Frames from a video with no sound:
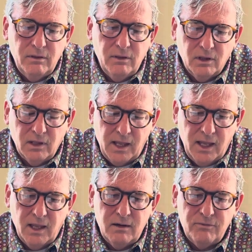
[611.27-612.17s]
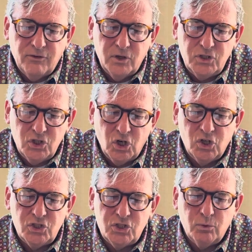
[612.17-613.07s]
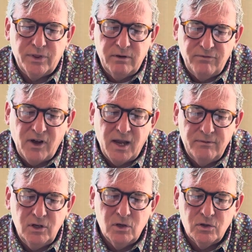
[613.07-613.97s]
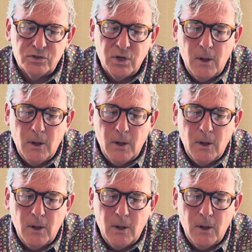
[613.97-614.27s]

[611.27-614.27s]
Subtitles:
the land for a church within 5 years,